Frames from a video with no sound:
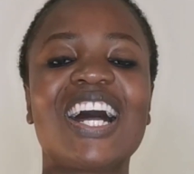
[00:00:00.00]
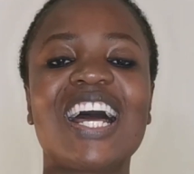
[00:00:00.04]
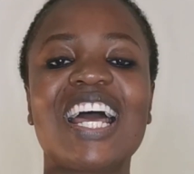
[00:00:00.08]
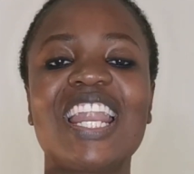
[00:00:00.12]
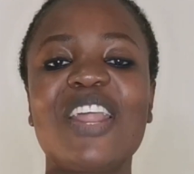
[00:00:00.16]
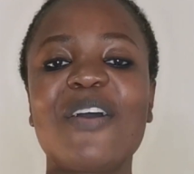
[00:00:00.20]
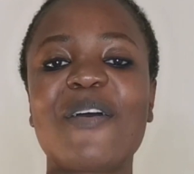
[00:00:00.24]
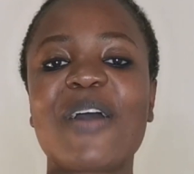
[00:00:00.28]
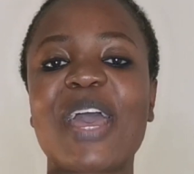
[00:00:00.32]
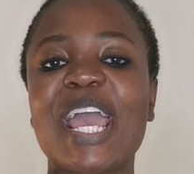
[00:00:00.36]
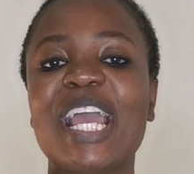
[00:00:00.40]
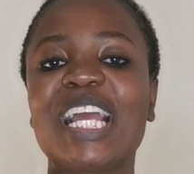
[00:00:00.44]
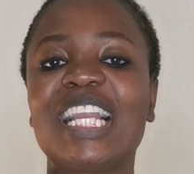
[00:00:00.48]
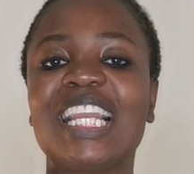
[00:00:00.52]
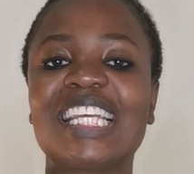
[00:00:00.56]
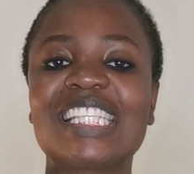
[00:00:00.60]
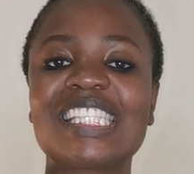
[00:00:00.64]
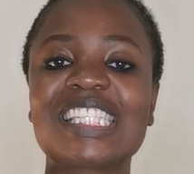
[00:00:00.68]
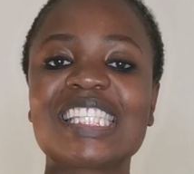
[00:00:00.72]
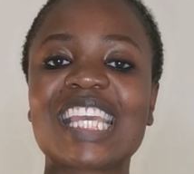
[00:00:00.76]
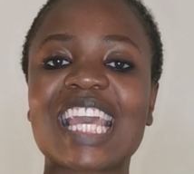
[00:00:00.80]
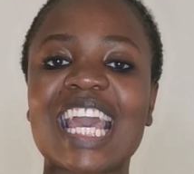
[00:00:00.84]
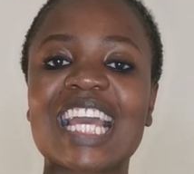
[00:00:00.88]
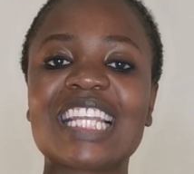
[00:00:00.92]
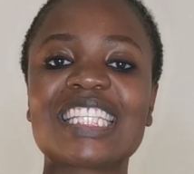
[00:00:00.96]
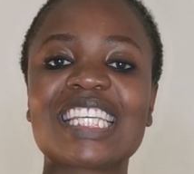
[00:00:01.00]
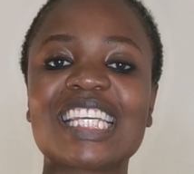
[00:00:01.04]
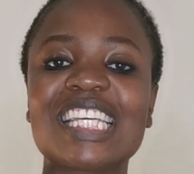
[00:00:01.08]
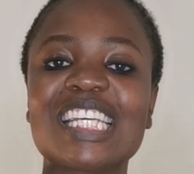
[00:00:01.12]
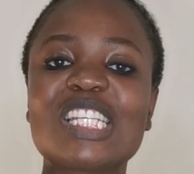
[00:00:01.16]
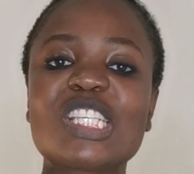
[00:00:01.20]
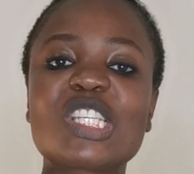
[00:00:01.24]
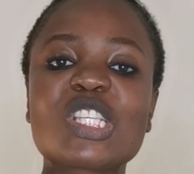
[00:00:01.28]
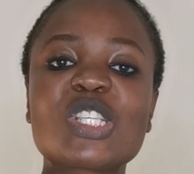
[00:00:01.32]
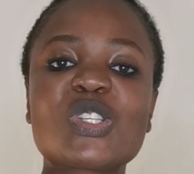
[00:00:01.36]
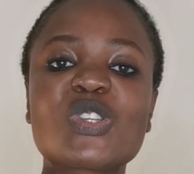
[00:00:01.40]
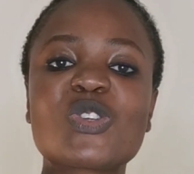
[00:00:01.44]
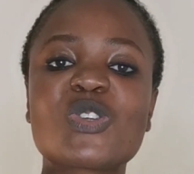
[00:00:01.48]
Anyway, let's get
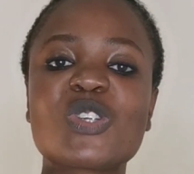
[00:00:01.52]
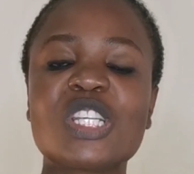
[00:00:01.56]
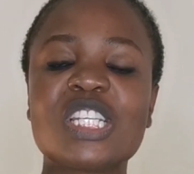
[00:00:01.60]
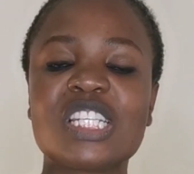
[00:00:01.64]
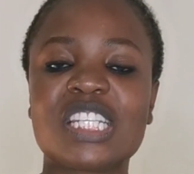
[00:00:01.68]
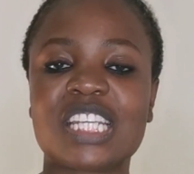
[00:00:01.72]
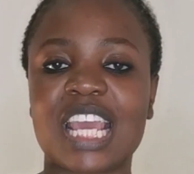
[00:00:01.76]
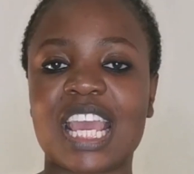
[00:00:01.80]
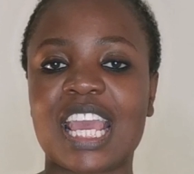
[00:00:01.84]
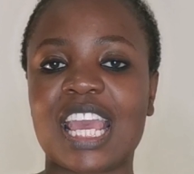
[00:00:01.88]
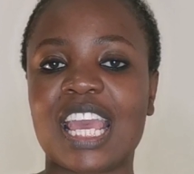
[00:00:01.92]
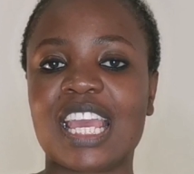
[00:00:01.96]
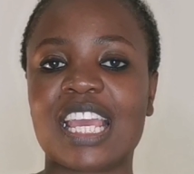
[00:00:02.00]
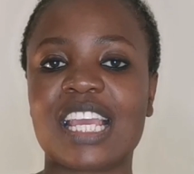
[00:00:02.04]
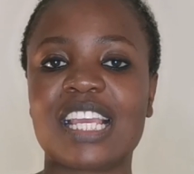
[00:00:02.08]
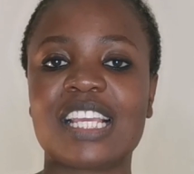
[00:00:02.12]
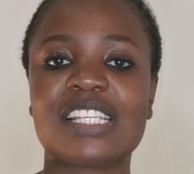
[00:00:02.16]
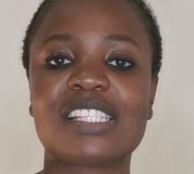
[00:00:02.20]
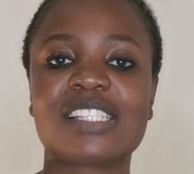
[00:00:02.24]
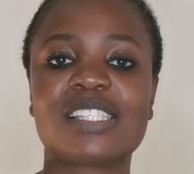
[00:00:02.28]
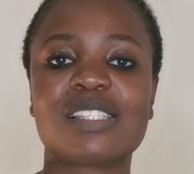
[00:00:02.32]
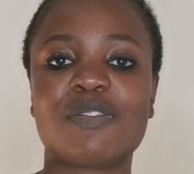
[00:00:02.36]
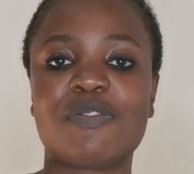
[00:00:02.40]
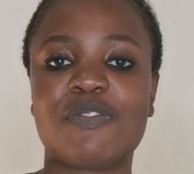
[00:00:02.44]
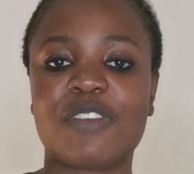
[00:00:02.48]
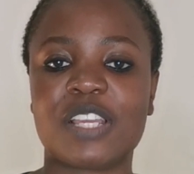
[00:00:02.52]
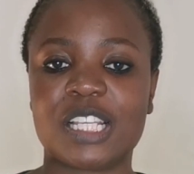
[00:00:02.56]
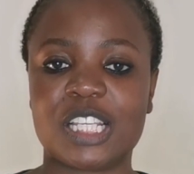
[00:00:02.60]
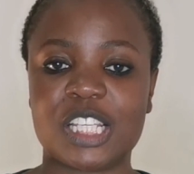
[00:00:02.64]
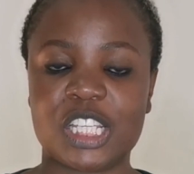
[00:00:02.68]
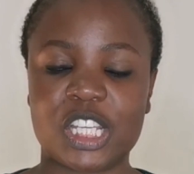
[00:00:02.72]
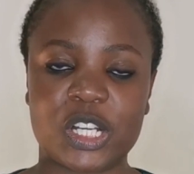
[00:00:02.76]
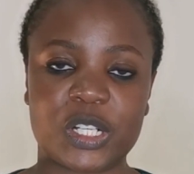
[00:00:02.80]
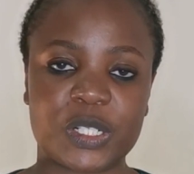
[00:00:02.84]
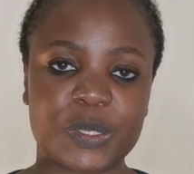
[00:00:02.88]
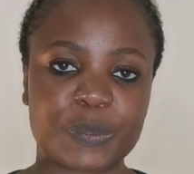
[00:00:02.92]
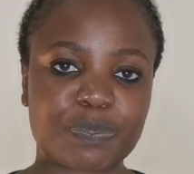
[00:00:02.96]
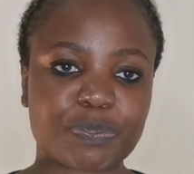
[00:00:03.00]
into today's
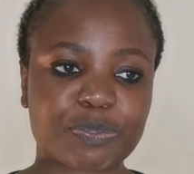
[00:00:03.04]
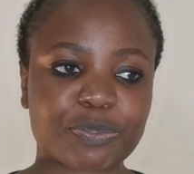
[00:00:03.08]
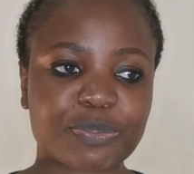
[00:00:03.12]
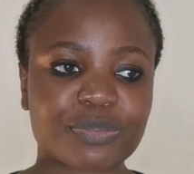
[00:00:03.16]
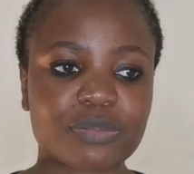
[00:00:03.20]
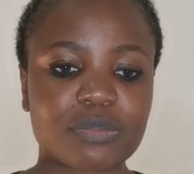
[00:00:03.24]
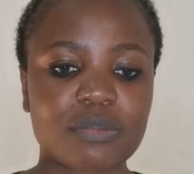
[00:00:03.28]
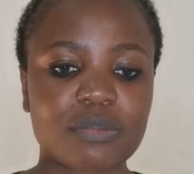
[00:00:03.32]
video.